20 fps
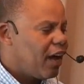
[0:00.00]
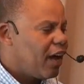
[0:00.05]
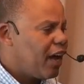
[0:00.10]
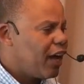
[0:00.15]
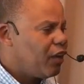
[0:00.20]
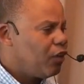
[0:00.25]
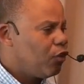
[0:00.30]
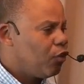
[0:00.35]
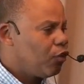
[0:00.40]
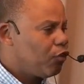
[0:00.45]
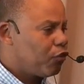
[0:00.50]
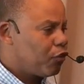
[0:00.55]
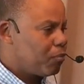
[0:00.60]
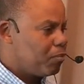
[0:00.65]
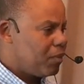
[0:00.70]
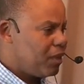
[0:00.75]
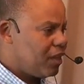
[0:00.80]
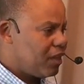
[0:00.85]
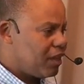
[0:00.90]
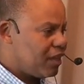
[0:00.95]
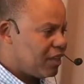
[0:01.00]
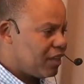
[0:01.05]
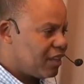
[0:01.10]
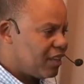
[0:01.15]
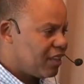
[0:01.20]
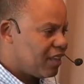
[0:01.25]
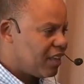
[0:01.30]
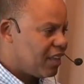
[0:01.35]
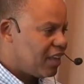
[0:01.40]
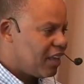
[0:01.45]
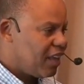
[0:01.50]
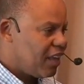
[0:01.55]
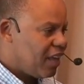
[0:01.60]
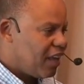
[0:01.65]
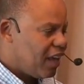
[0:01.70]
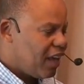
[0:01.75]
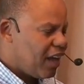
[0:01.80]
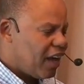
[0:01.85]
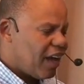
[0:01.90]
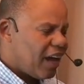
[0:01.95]
I know for me,
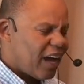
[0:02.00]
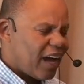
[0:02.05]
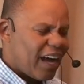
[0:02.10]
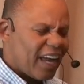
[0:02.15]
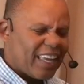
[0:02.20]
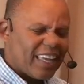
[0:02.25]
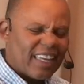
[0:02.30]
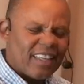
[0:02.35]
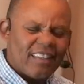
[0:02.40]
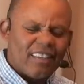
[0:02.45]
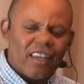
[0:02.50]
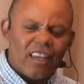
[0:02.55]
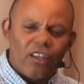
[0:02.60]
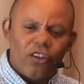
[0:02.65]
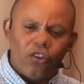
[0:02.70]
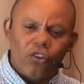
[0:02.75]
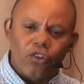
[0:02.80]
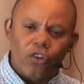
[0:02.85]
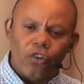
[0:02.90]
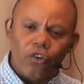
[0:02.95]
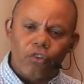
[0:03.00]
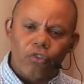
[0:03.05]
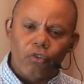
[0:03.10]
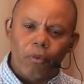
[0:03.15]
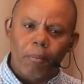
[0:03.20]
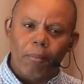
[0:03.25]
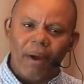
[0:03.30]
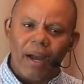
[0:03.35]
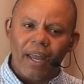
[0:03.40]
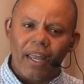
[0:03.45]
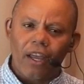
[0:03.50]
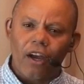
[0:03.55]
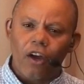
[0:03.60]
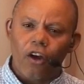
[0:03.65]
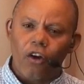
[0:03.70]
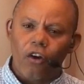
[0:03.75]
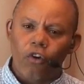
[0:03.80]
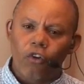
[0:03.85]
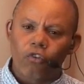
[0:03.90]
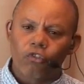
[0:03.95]
I continue to go through my
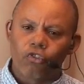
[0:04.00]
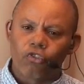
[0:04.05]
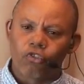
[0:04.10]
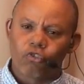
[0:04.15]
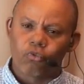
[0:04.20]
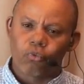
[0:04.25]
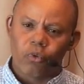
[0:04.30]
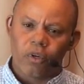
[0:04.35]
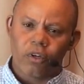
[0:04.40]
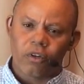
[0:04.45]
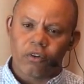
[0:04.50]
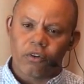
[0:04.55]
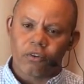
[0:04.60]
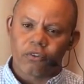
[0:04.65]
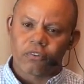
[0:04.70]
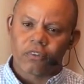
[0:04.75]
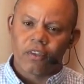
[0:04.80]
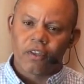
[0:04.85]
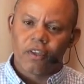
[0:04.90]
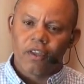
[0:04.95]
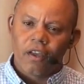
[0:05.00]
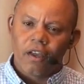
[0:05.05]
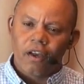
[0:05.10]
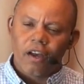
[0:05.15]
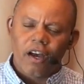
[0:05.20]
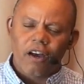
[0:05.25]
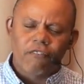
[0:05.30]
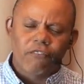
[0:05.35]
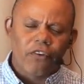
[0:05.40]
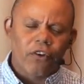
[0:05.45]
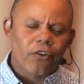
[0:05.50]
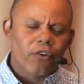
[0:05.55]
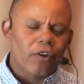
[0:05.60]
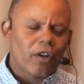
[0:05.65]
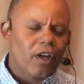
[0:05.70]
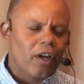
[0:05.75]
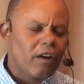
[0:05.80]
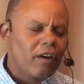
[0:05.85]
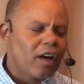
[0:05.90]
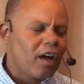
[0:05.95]
own struggles of
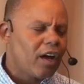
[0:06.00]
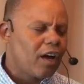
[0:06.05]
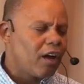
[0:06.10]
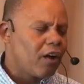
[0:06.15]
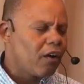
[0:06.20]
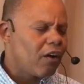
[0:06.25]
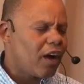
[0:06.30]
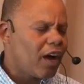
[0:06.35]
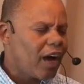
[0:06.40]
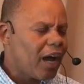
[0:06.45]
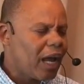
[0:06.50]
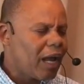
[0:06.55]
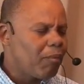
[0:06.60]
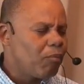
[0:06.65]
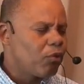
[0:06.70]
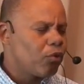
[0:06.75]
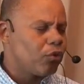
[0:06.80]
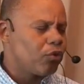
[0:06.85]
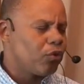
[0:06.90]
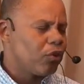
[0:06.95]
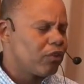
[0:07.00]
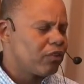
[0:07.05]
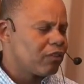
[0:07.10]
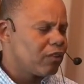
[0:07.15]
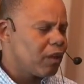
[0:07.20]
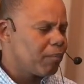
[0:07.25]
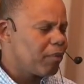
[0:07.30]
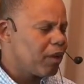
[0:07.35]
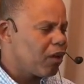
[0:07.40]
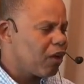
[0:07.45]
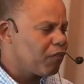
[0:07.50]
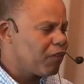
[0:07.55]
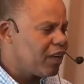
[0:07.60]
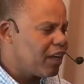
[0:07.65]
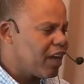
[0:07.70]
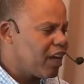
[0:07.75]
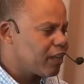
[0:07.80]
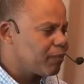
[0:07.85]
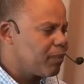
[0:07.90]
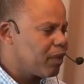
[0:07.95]
figuring out how I'm going to accept
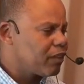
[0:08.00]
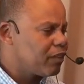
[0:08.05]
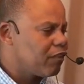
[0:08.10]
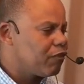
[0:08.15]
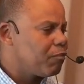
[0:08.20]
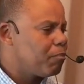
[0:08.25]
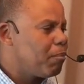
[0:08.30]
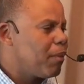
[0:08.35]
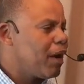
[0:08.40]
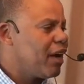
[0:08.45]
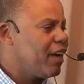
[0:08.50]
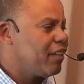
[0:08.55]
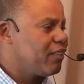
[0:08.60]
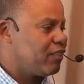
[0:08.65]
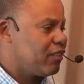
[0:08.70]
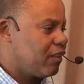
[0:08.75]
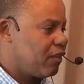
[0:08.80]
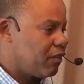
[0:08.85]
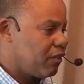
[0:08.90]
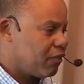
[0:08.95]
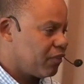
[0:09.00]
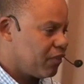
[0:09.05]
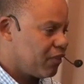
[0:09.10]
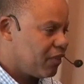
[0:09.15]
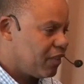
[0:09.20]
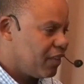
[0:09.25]
every aspect of myself.